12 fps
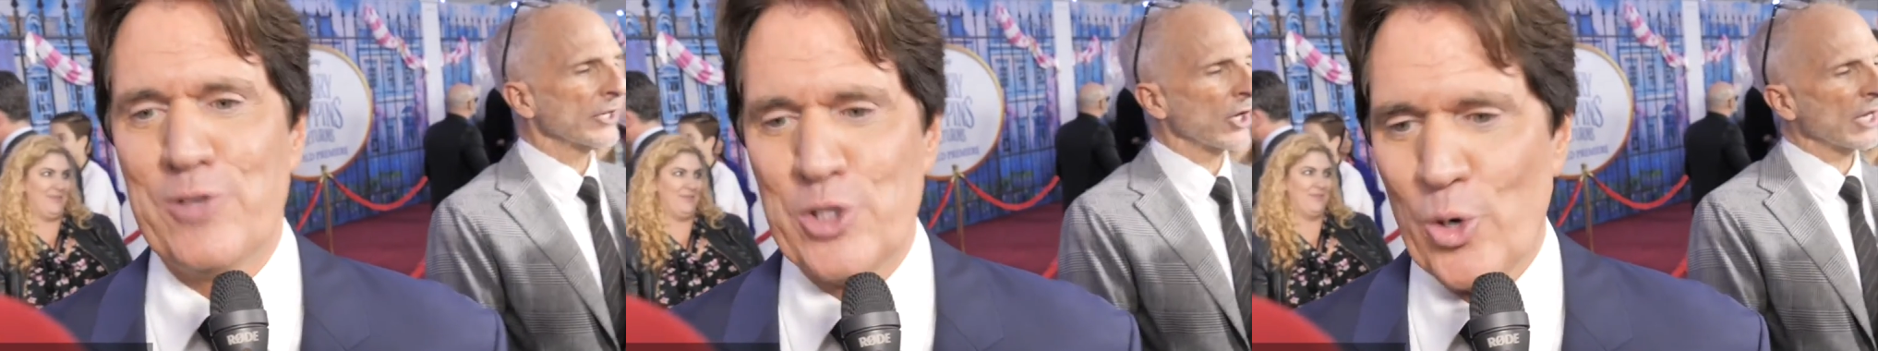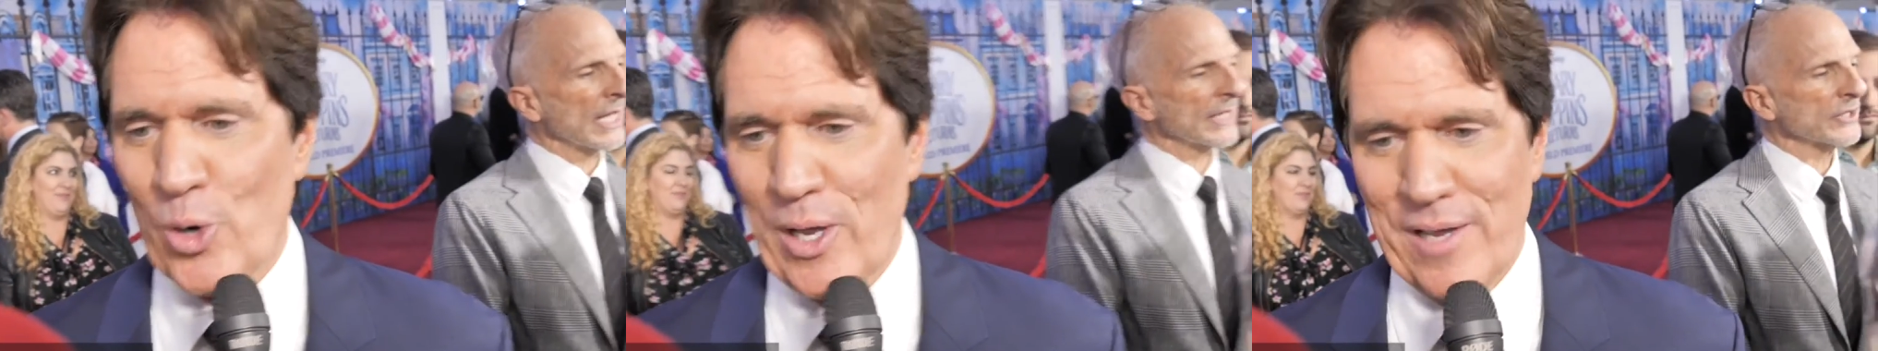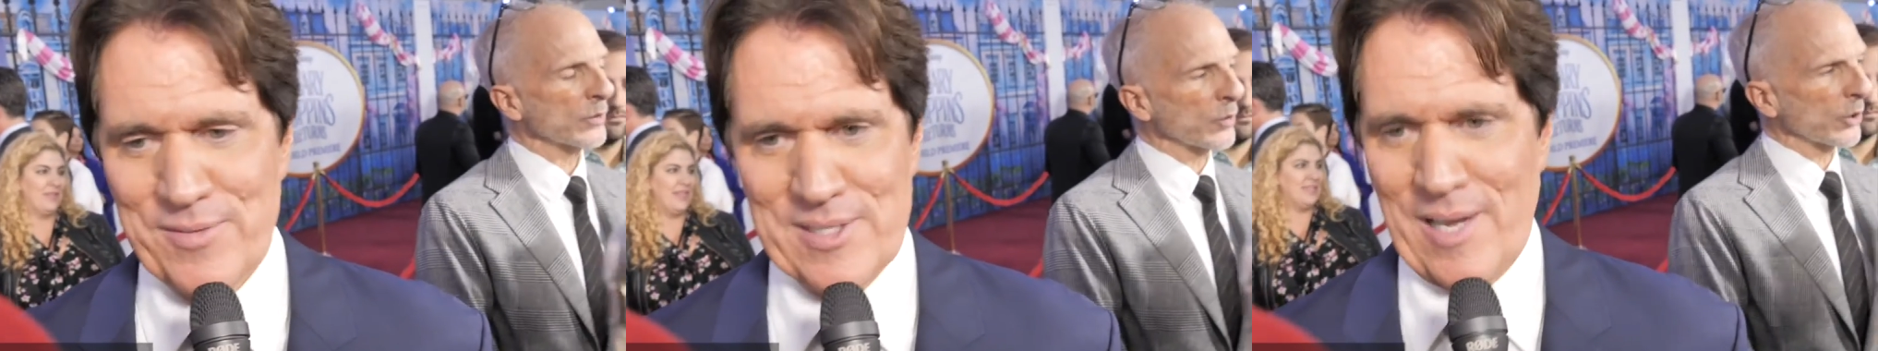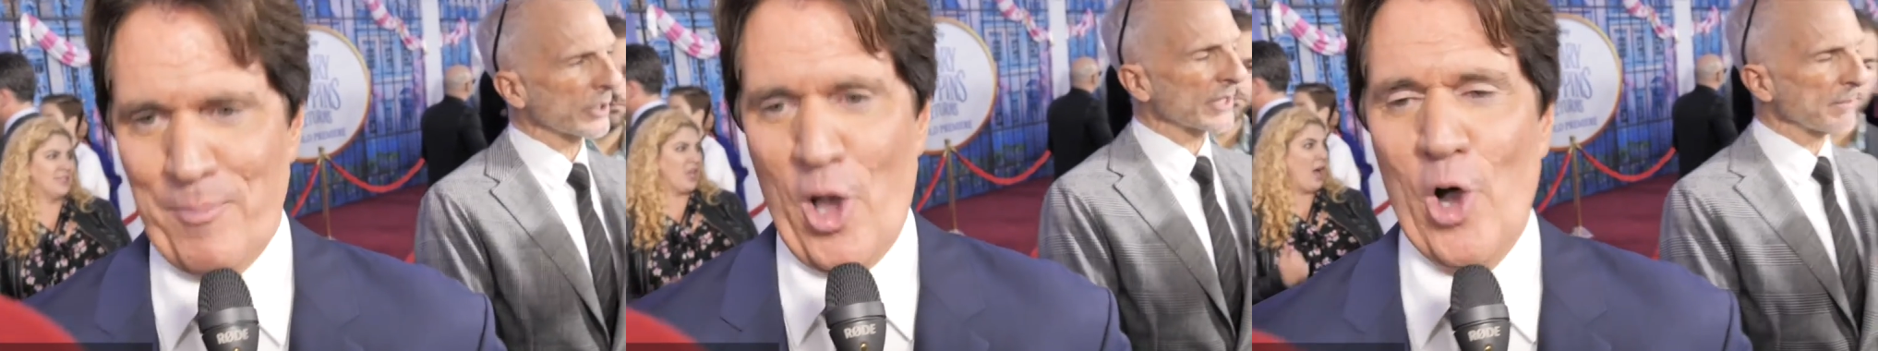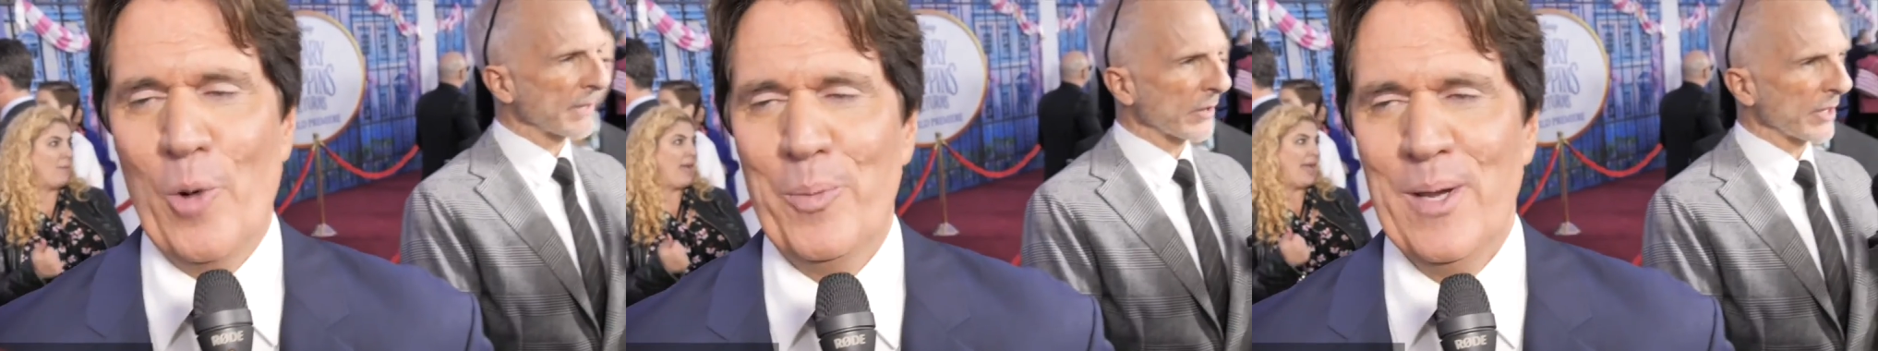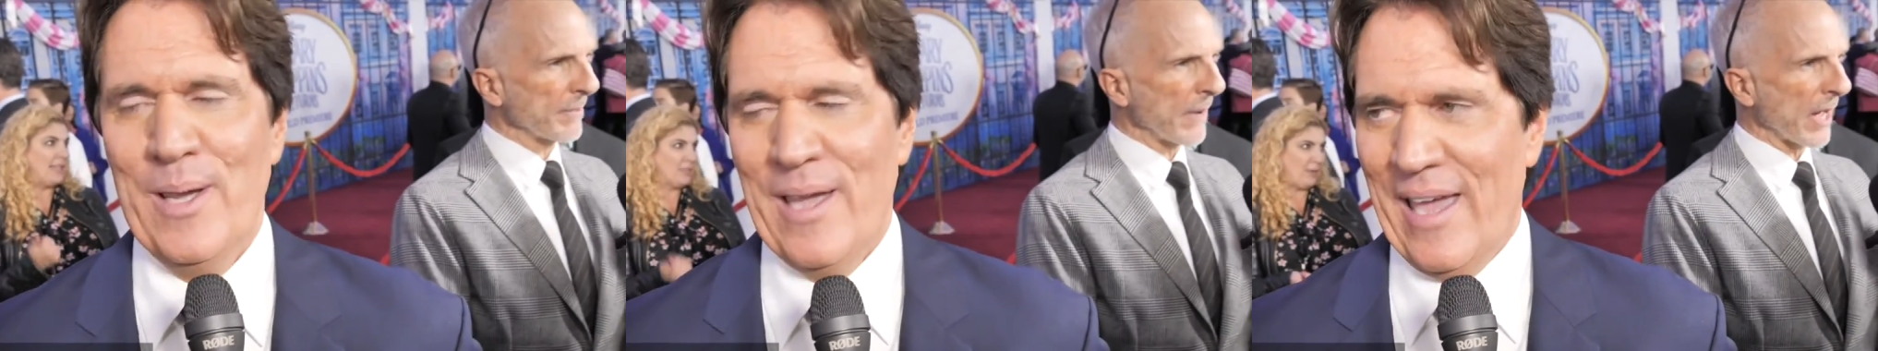Speaker 1: of joy, of some hope.
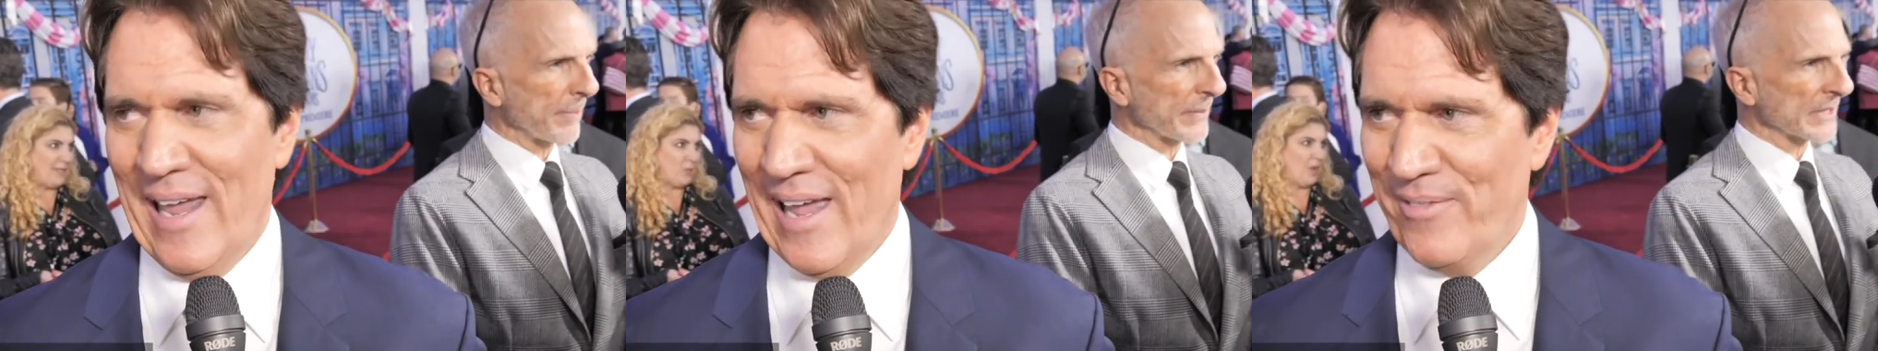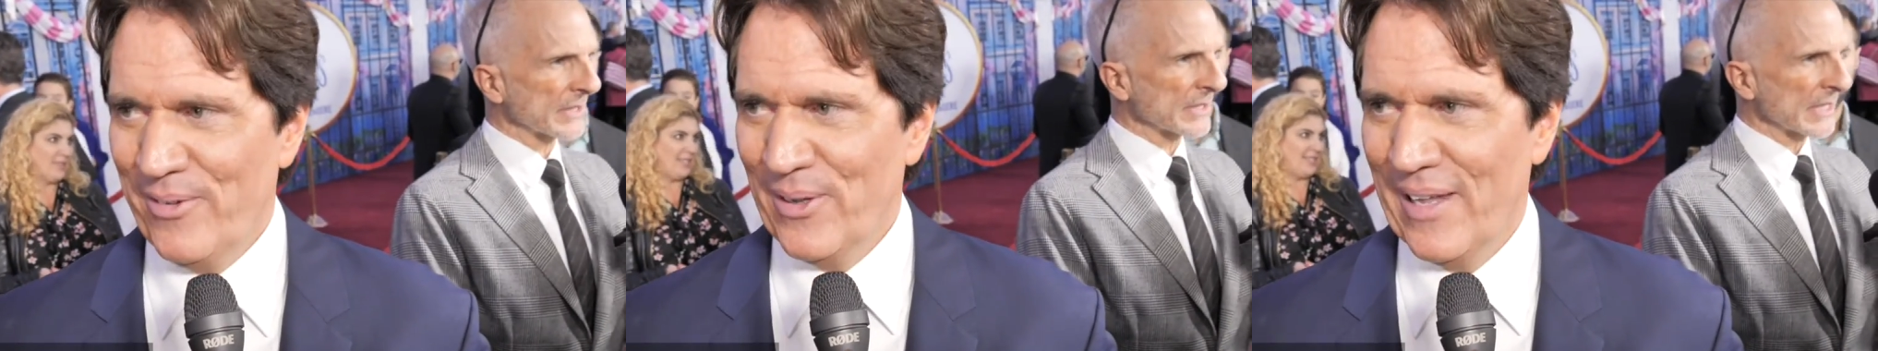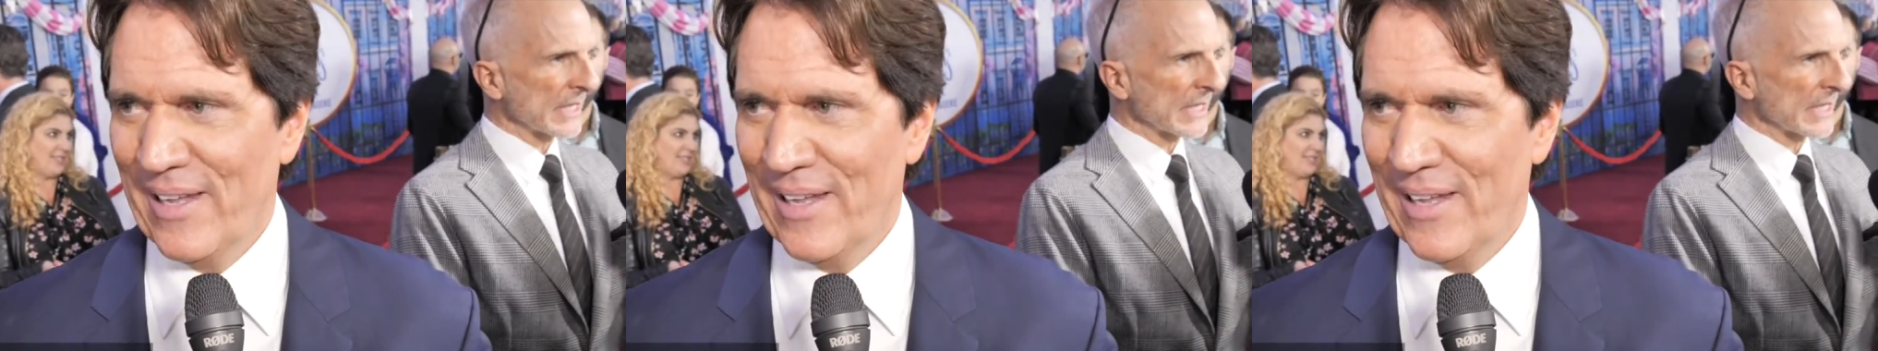And I feel